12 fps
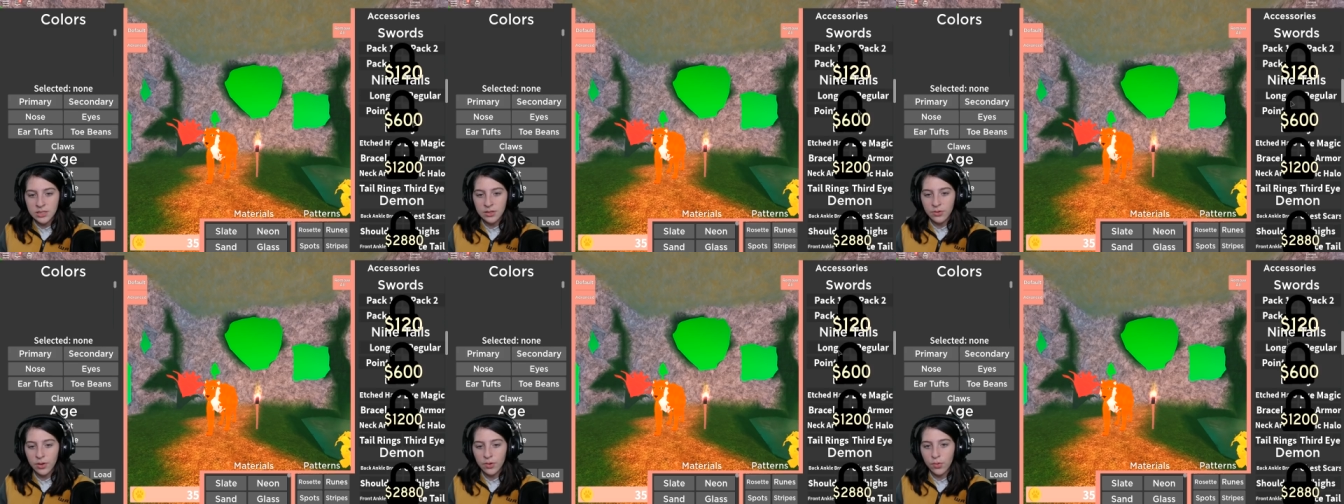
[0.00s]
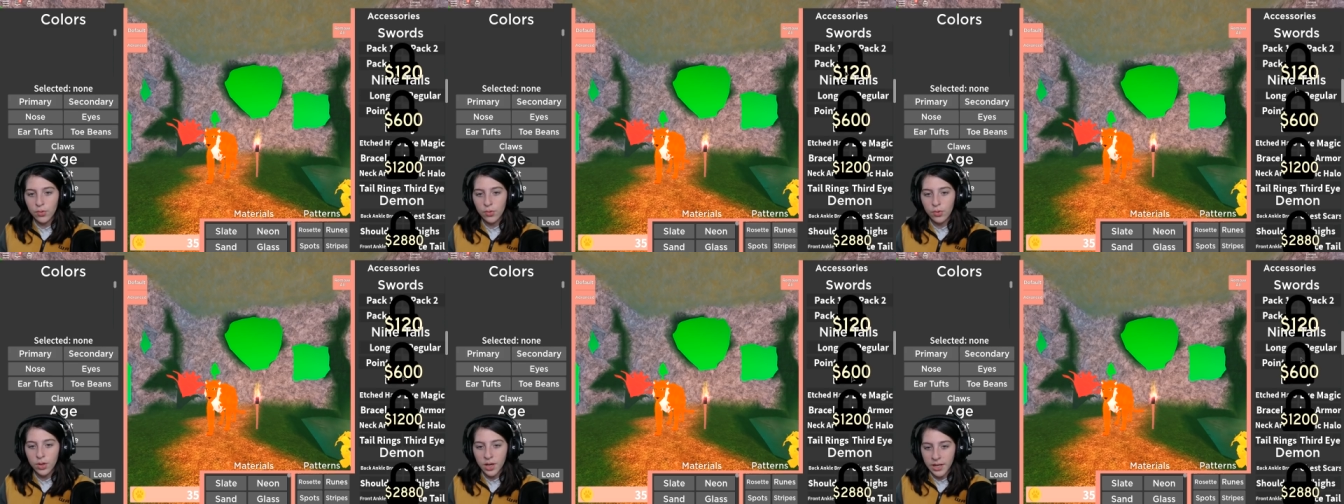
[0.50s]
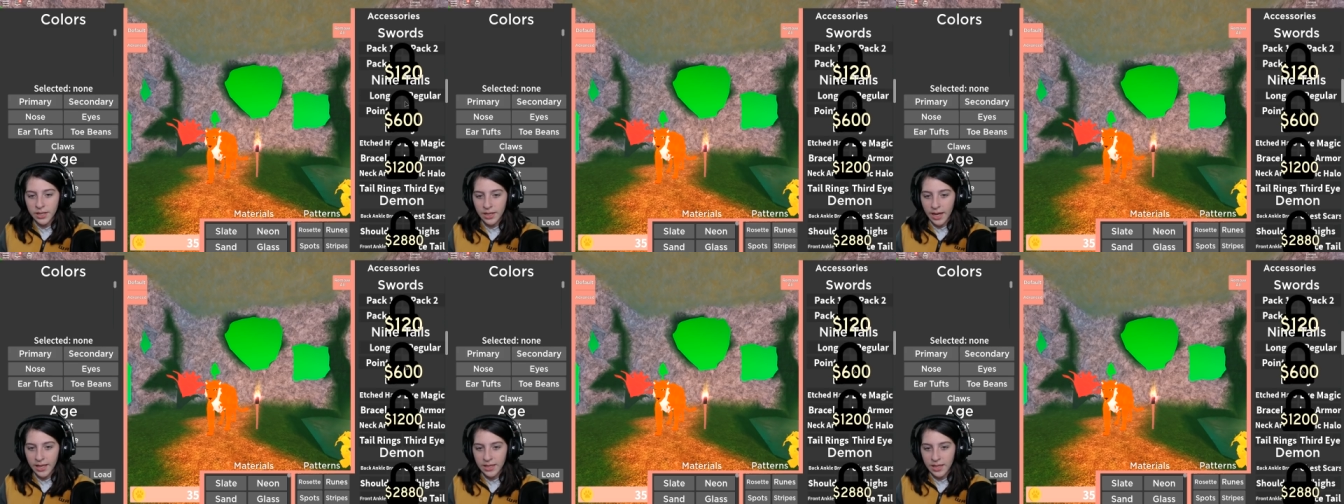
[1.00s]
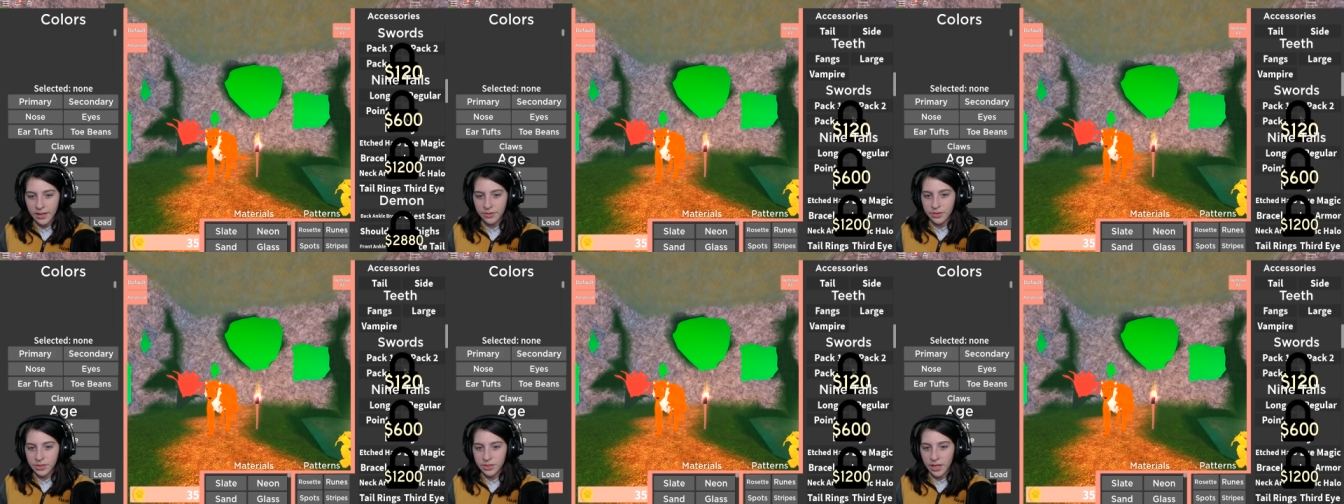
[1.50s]
in the way. Ooh, we got nine
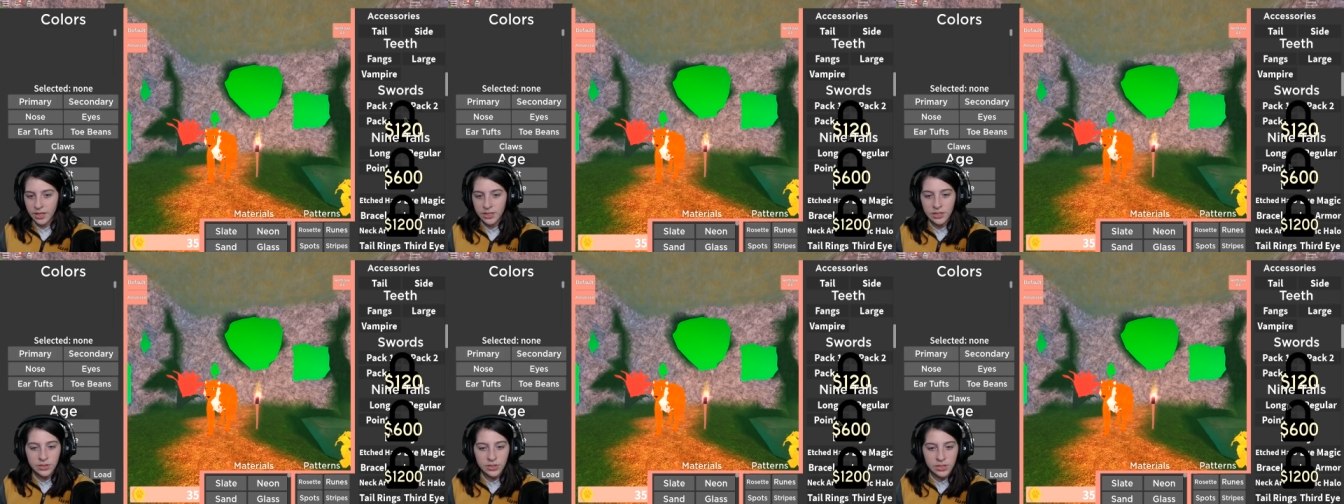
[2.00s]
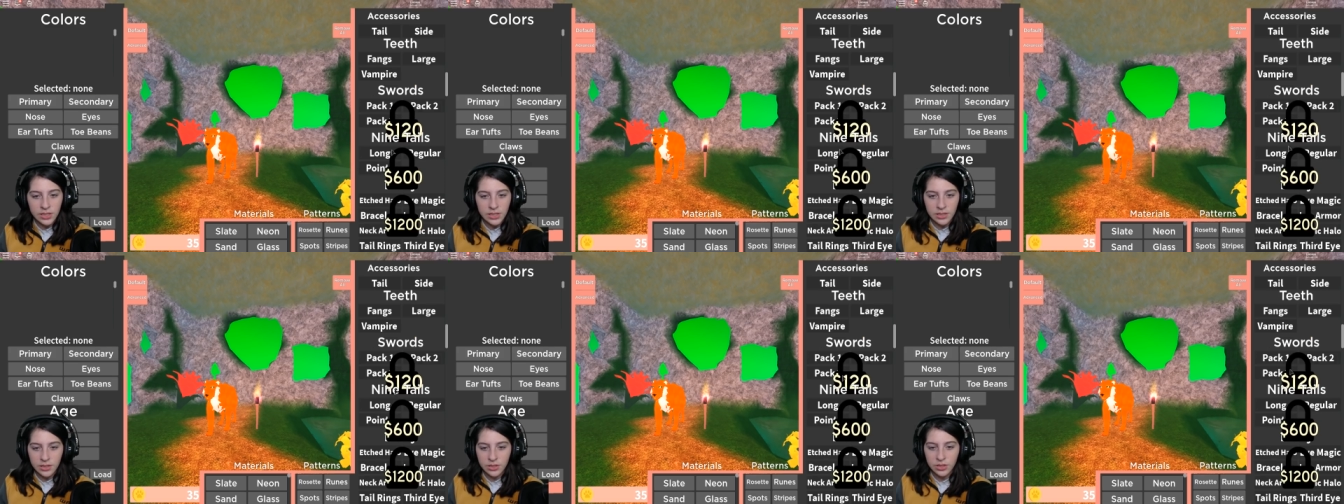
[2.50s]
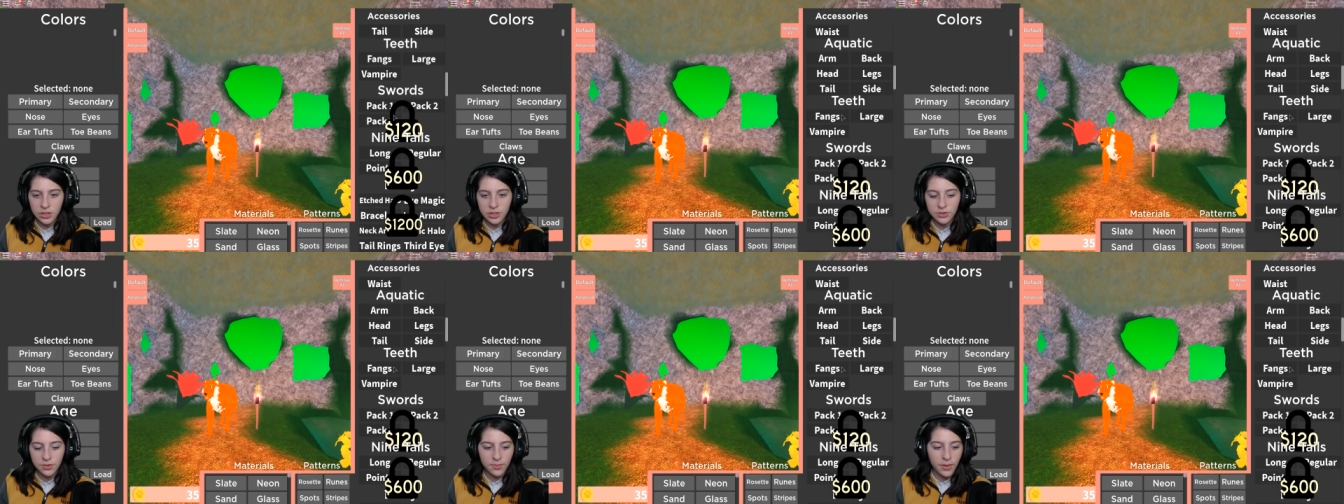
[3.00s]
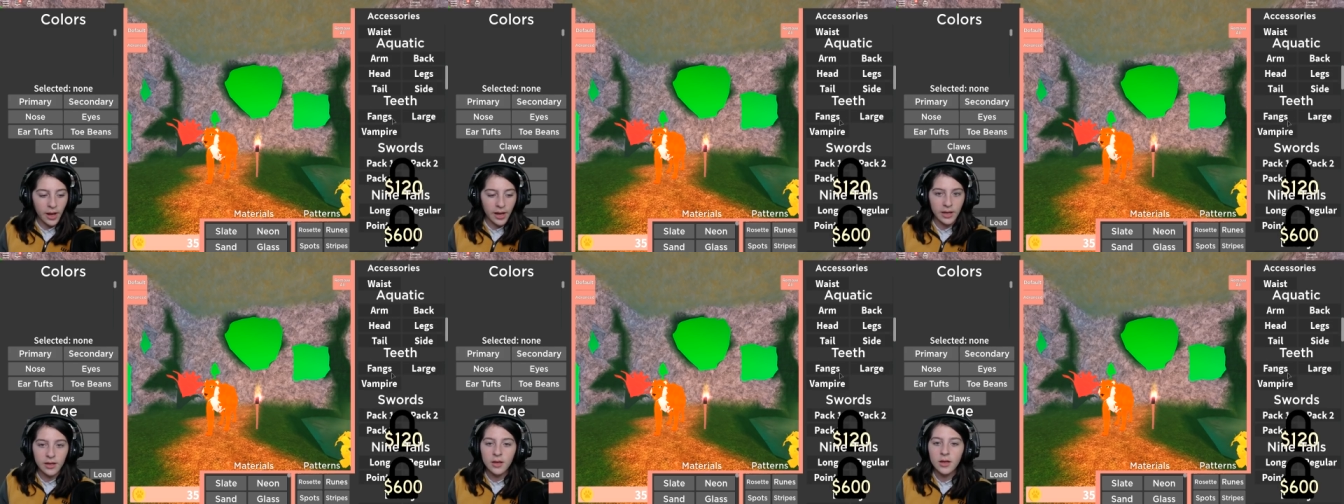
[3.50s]
tails. Nine tails 600 sword pack.